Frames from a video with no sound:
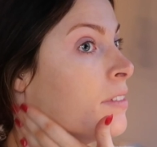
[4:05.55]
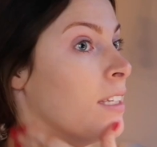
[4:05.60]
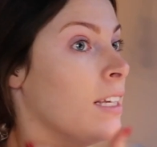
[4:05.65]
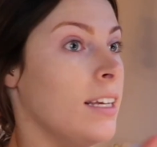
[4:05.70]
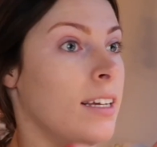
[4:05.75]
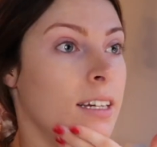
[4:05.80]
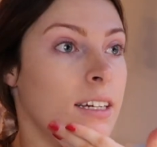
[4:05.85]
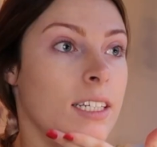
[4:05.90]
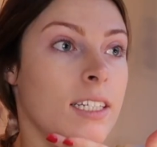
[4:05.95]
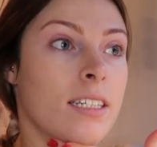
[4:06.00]

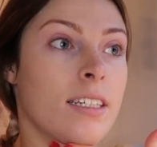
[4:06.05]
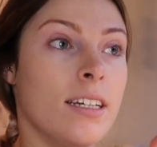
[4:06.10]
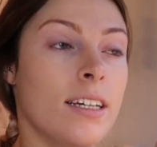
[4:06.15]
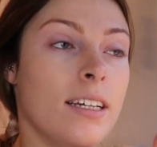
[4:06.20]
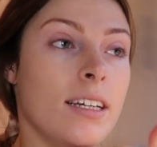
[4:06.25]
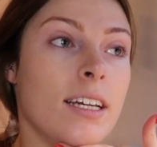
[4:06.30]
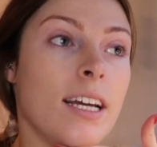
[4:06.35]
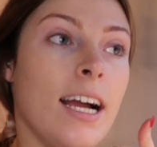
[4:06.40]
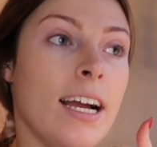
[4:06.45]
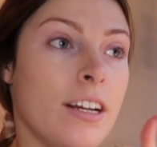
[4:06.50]
and
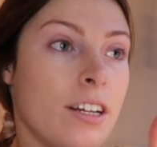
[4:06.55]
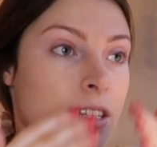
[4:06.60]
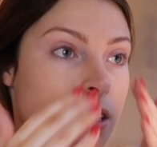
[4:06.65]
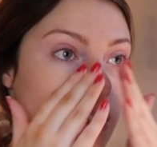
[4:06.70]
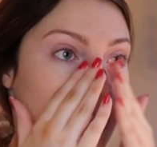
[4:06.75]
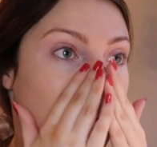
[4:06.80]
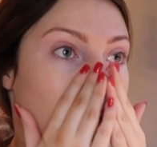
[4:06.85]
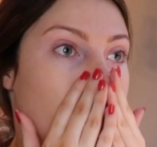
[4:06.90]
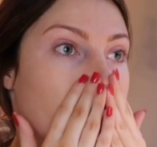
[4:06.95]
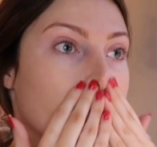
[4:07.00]
I just
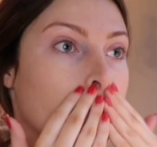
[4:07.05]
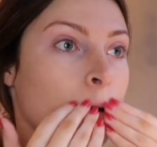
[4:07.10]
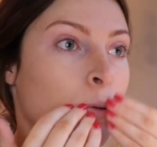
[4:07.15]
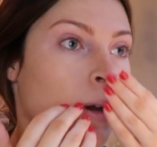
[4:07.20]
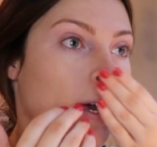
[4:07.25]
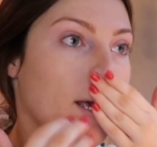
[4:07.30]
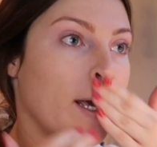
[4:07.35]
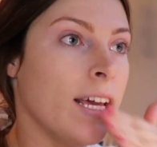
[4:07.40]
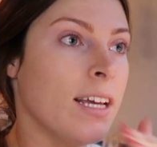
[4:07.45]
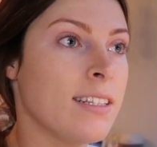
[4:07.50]
love the
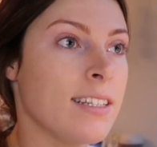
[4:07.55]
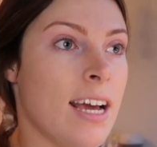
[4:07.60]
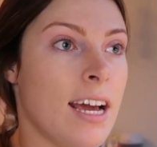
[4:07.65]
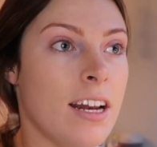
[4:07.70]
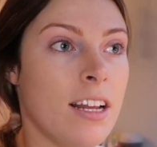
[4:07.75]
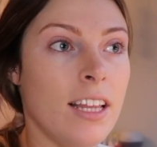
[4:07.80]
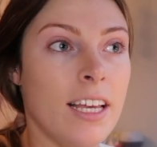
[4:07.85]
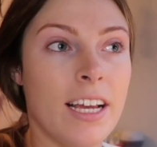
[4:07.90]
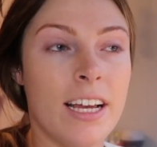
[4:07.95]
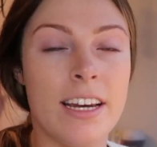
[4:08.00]
way it's
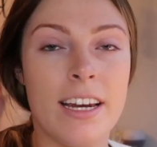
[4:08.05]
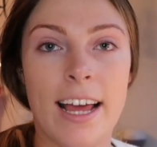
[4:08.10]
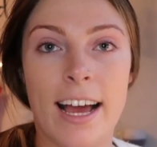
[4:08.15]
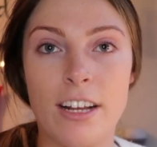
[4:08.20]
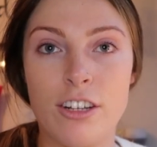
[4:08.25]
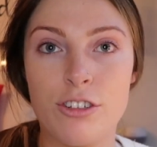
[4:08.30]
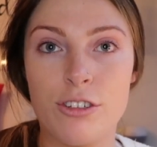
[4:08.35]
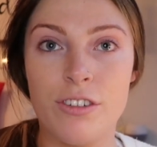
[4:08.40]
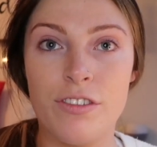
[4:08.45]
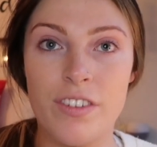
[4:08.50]
kind of like a
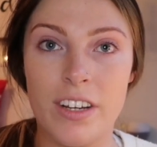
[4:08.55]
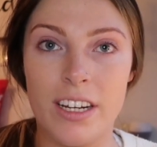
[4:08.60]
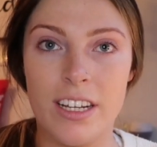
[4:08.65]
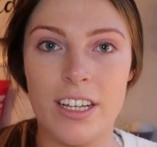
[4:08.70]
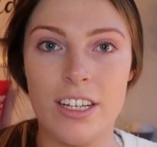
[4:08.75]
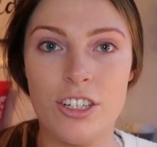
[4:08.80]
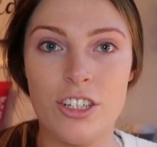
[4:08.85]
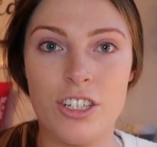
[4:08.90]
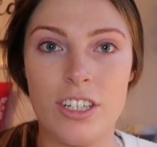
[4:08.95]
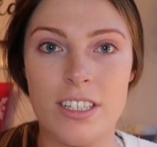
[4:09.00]
natural
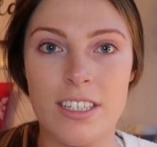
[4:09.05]
finish.